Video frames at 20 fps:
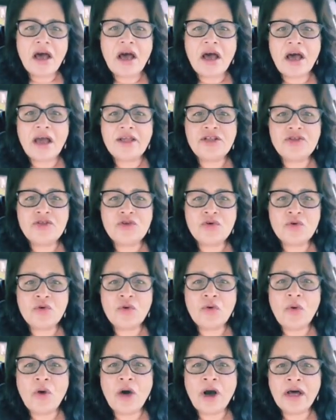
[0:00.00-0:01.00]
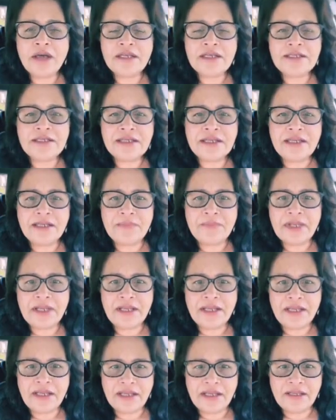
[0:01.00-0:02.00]
I do honestly
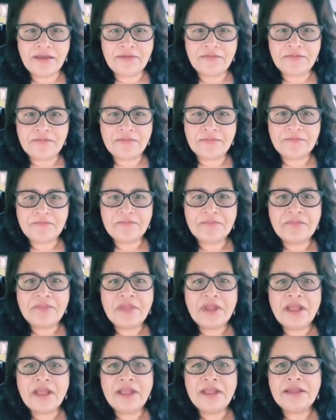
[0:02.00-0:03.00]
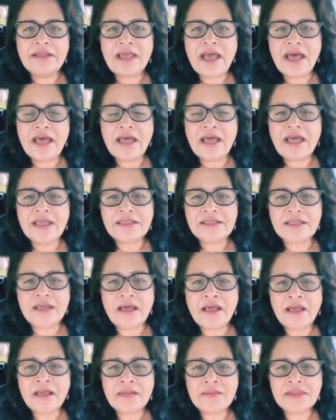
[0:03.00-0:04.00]
believe that at
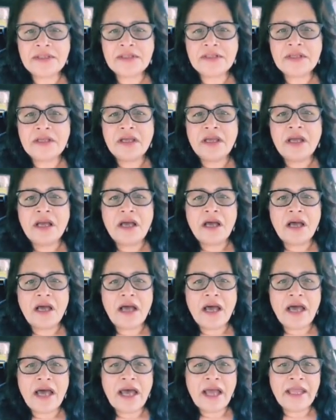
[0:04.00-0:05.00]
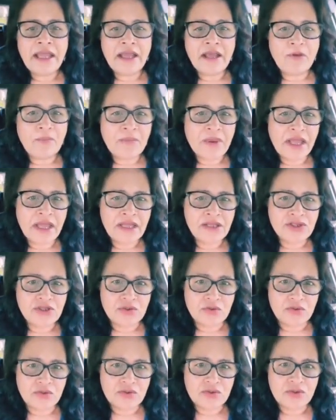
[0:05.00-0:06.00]
times I help
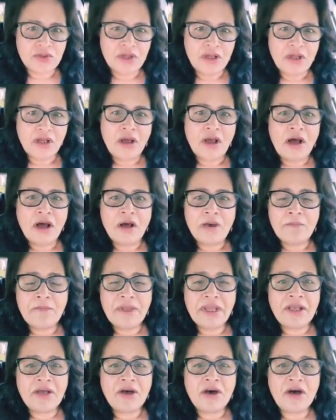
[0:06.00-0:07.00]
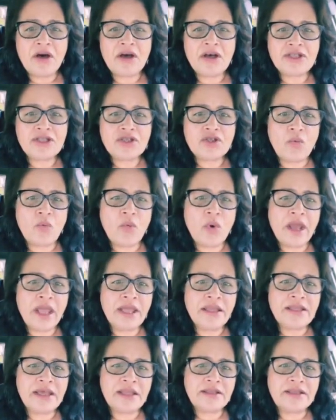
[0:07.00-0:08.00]
angels because the
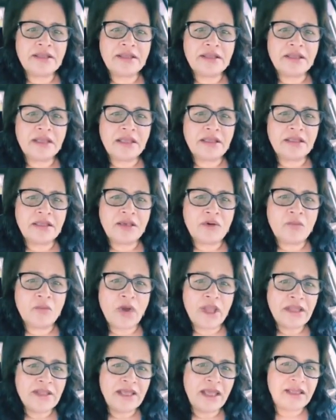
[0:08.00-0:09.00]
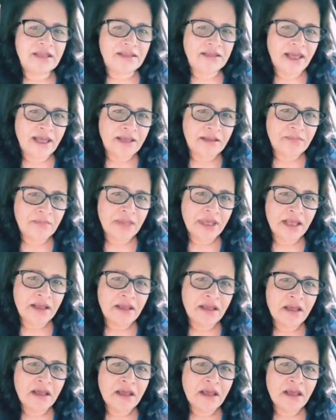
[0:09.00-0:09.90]
way that the way they thank me,